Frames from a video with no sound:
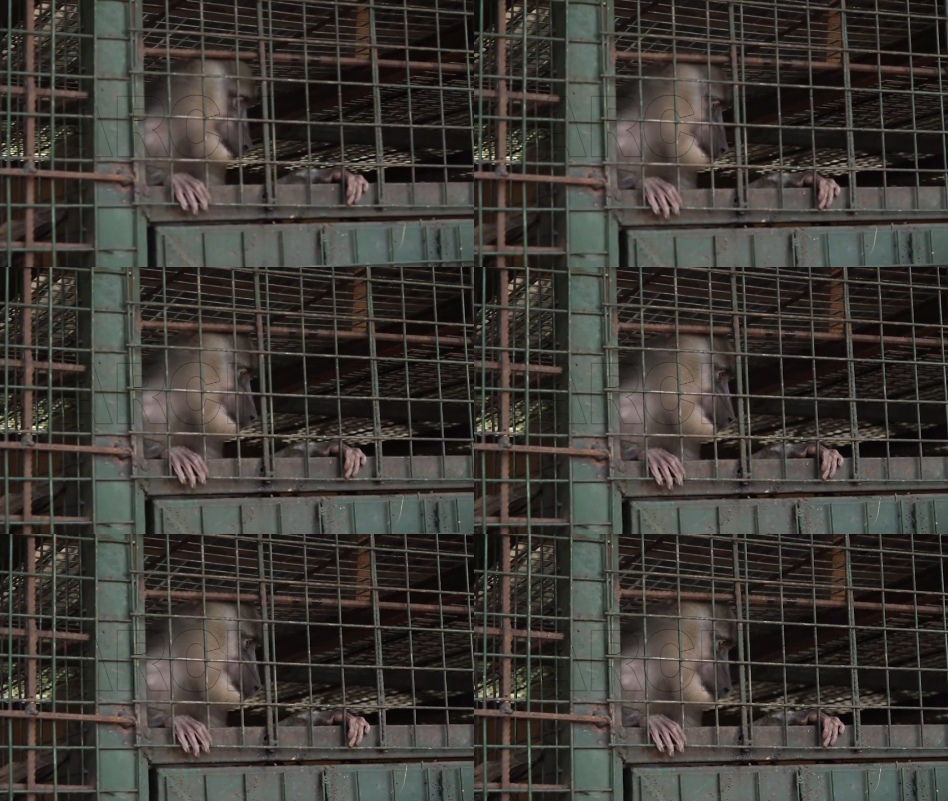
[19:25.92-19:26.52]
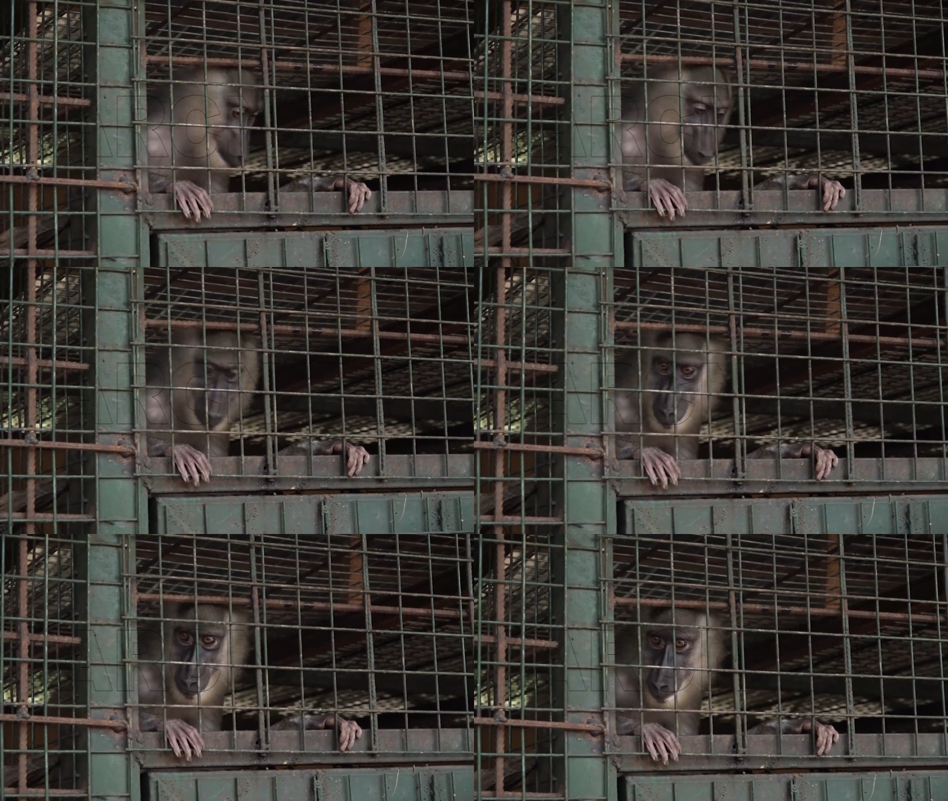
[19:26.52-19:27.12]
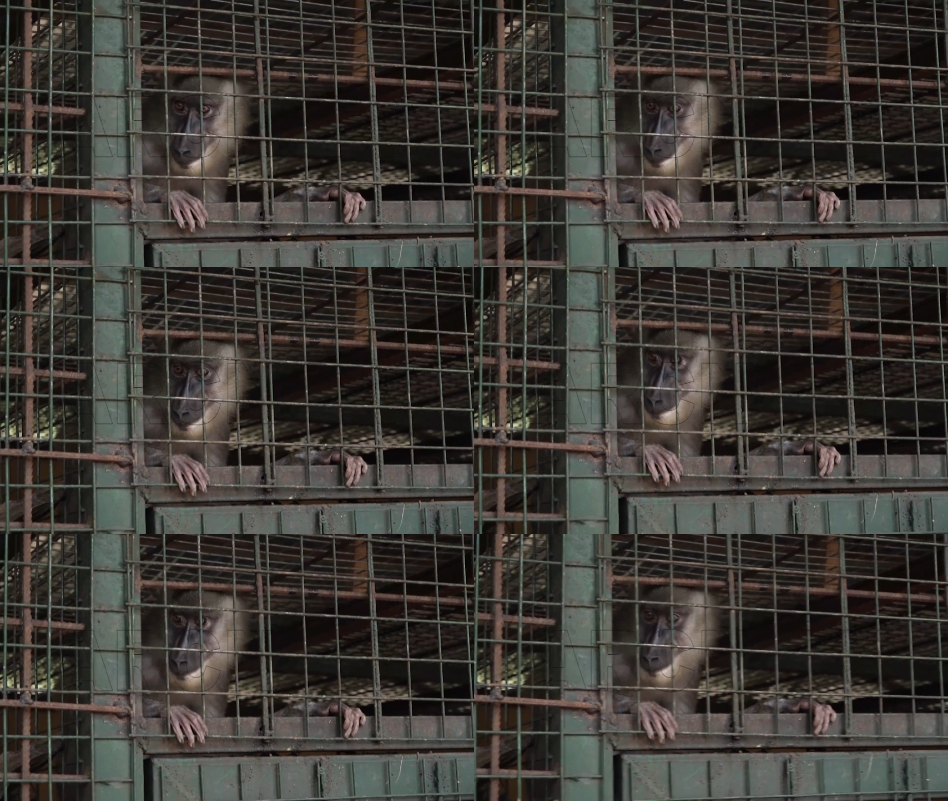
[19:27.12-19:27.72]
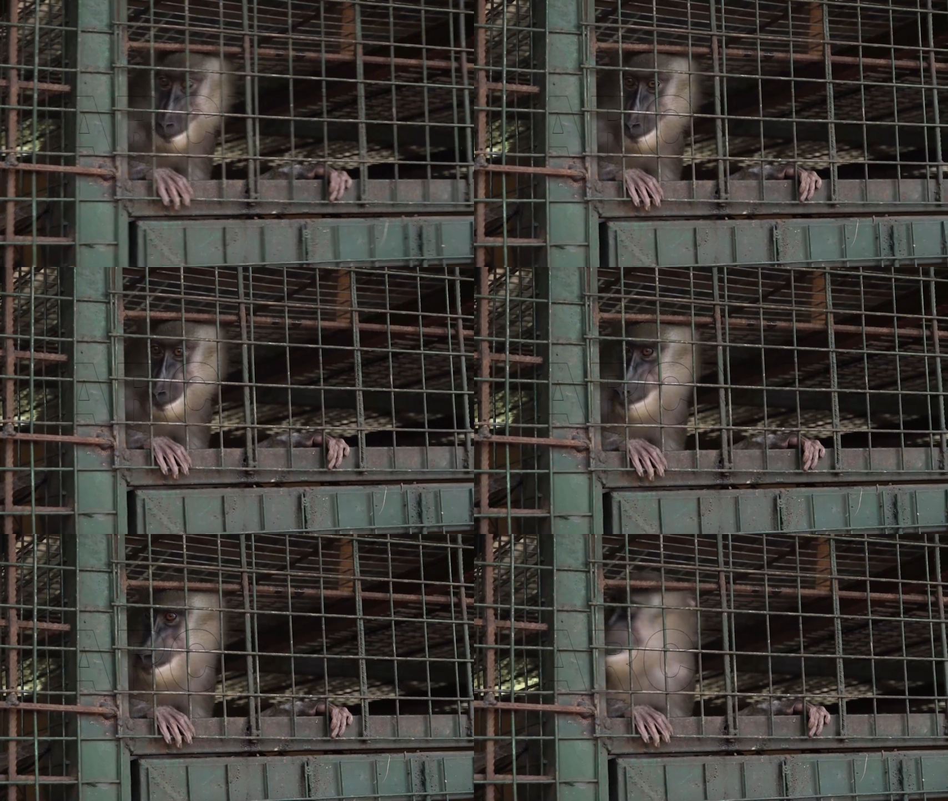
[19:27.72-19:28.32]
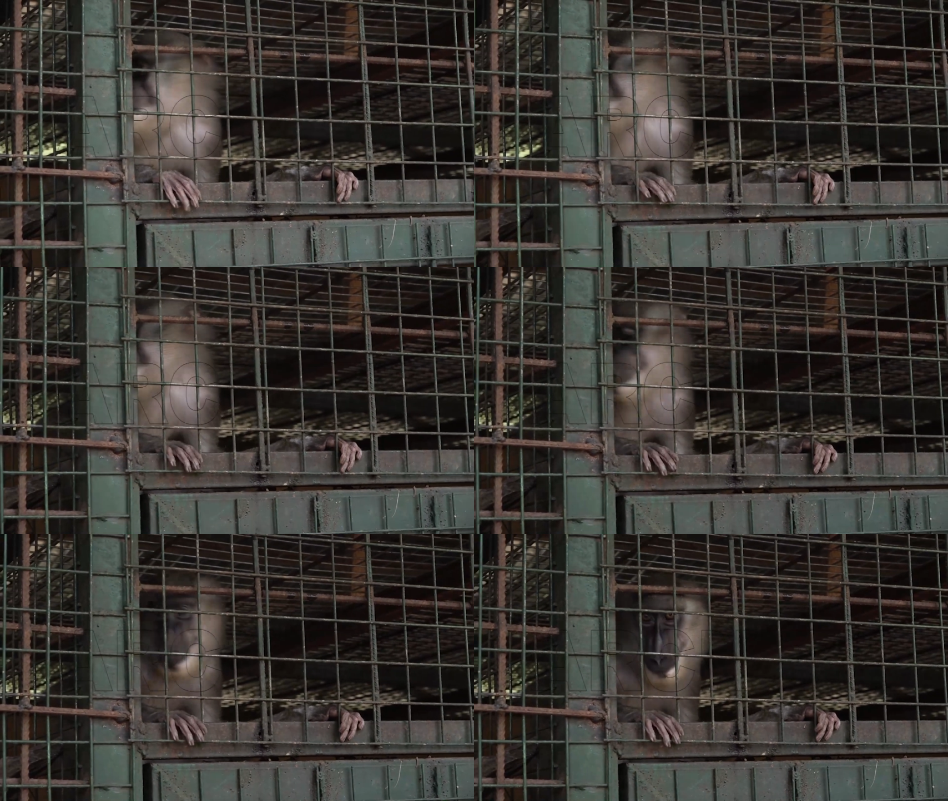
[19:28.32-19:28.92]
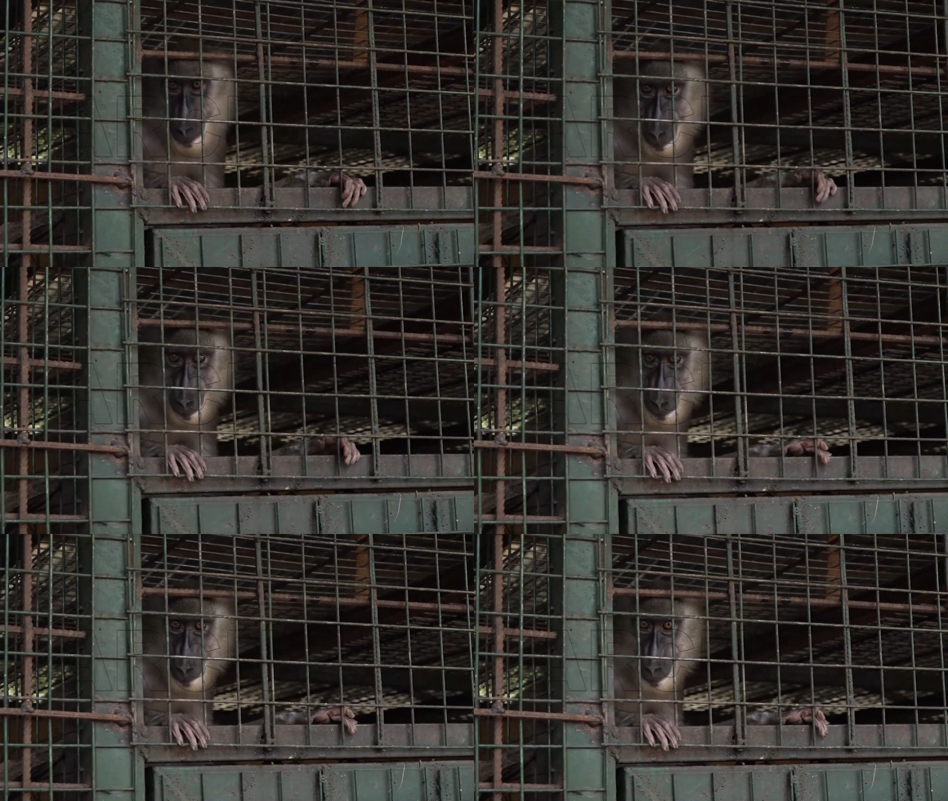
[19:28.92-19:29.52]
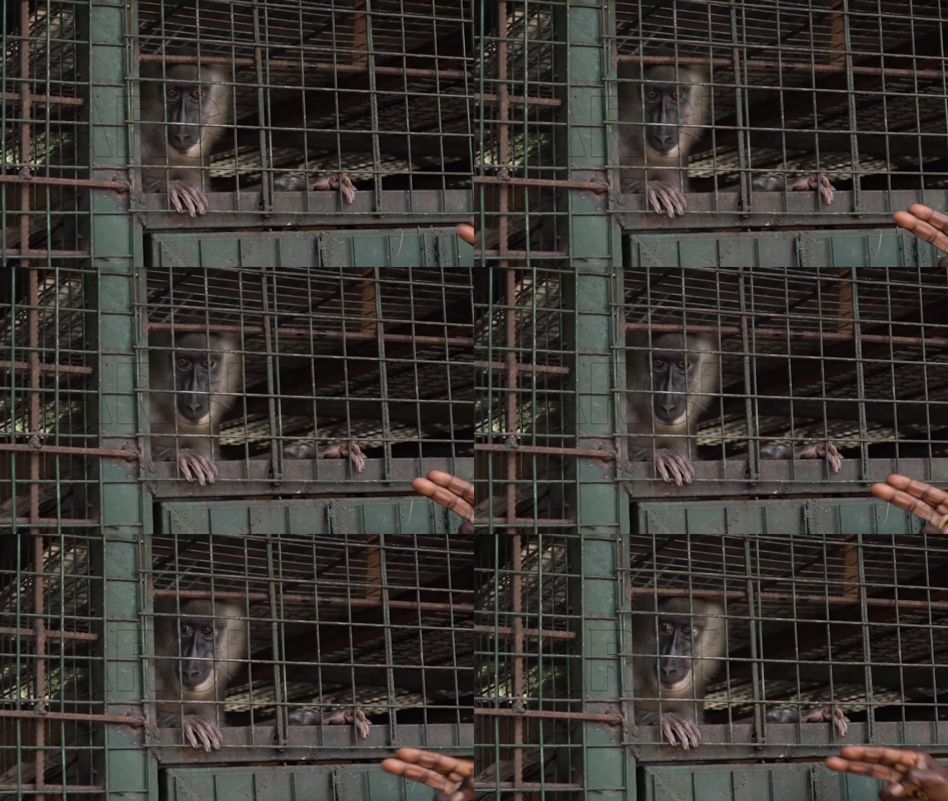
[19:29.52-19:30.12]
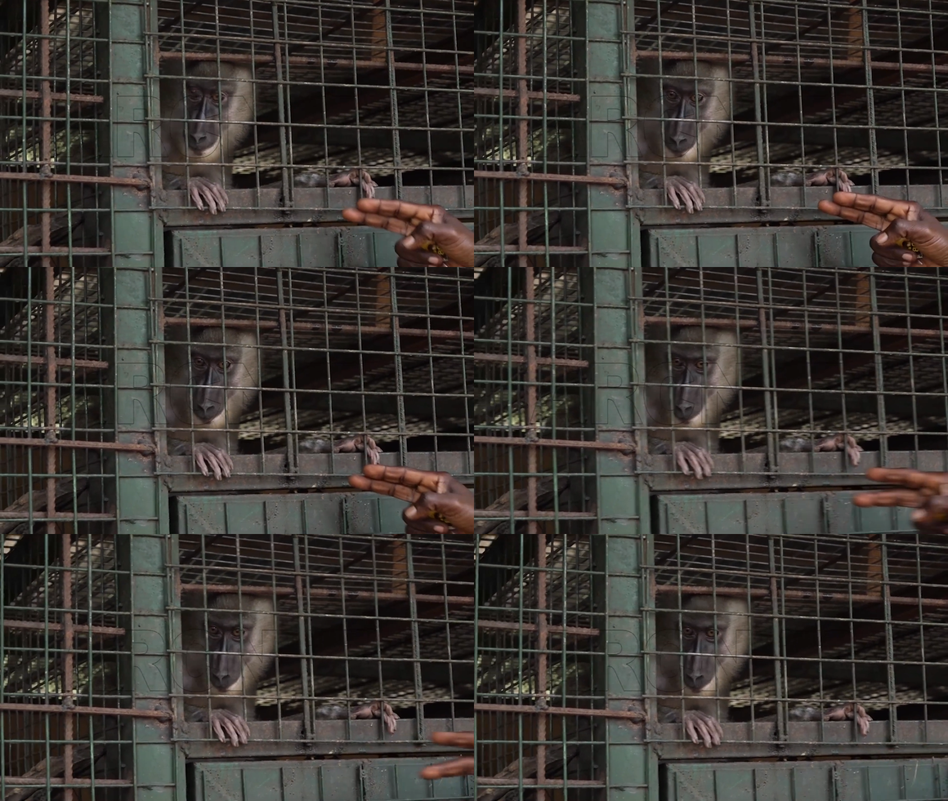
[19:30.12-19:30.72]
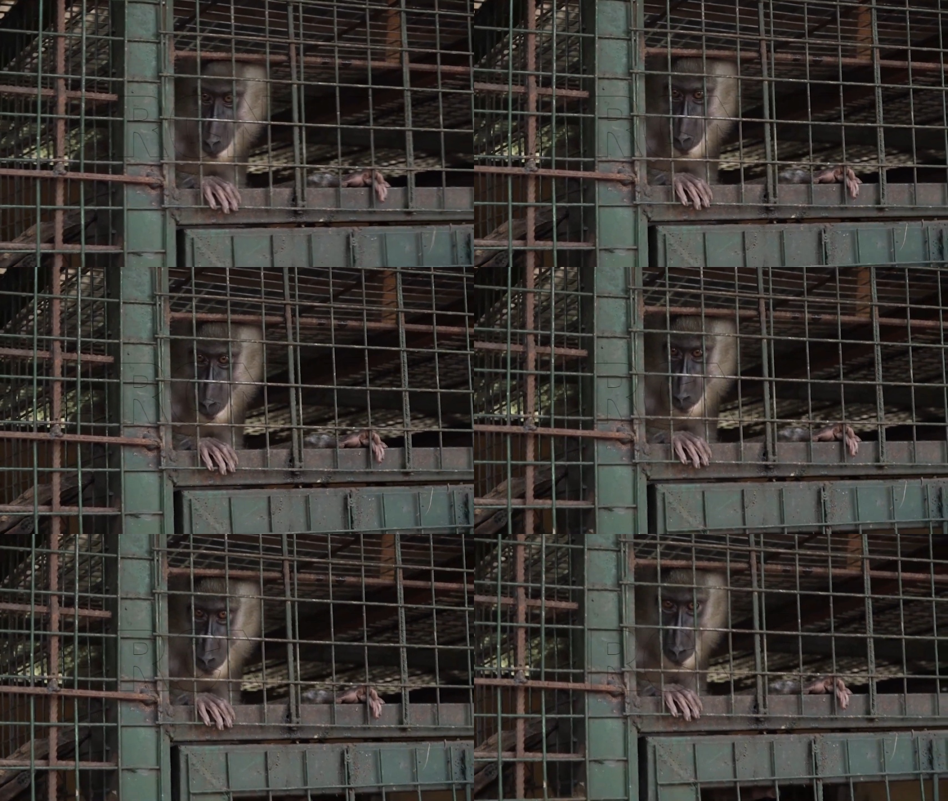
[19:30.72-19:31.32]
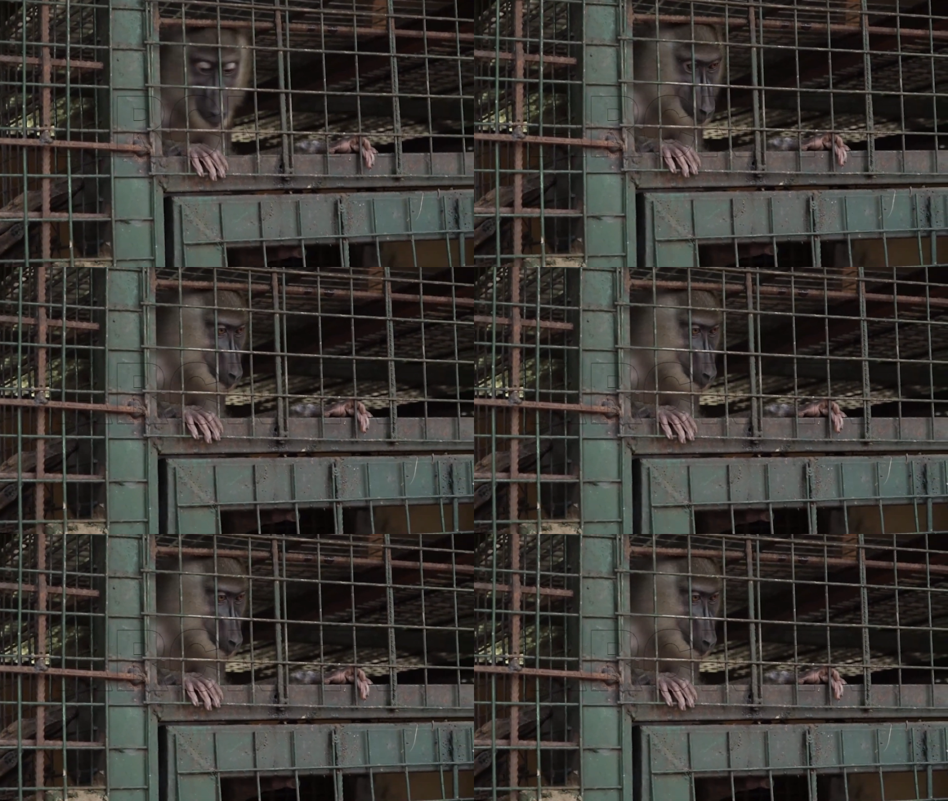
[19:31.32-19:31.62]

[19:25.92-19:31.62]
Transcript: No face is visible, so there are no lips to read.